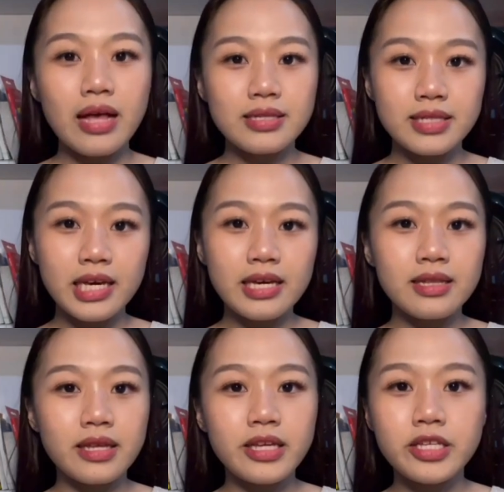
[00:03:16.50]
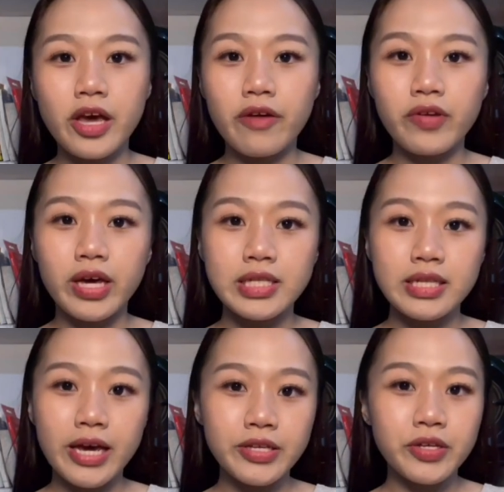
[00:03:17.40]
Secondly, the area is
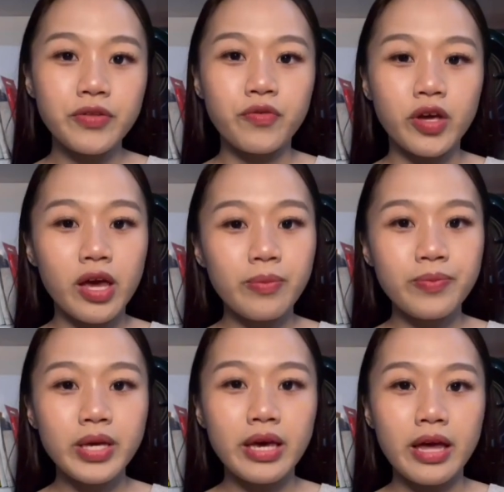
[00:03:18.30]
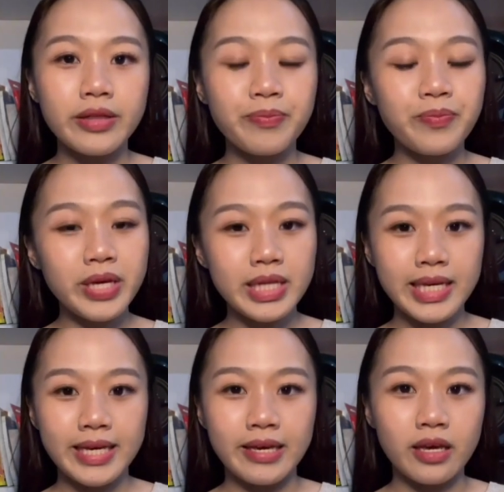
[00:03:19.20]
ideal for camping and
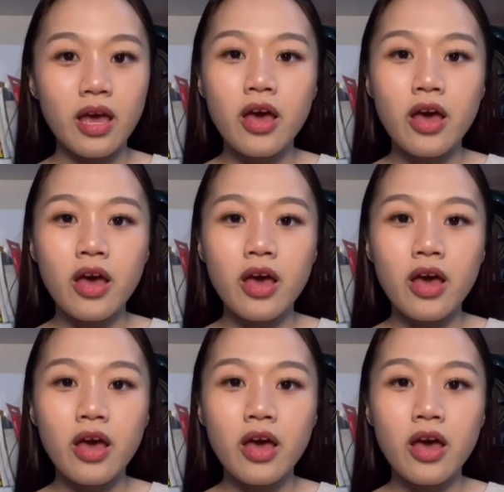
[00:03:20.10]
picnicking.